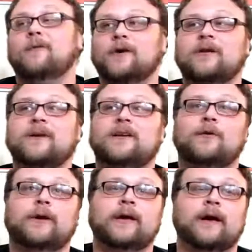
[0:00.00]
we're going to be
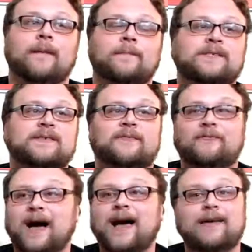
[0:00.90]
doing
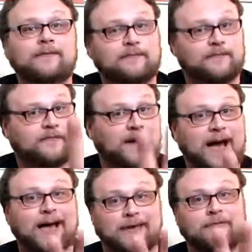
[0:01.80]

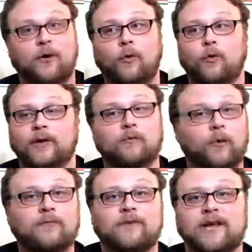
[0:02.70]
five whole in
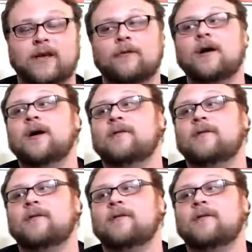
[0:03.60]
one video,